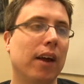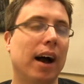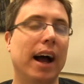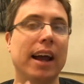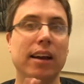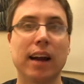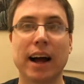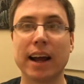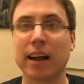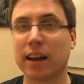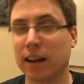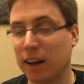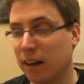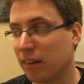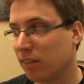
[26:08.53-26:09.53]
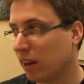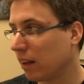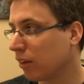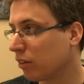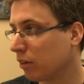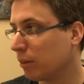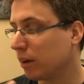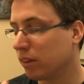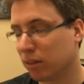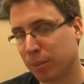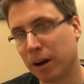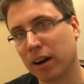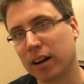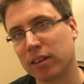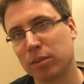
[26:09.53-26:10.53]
I can say this from
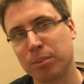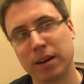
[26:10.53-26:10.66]
experience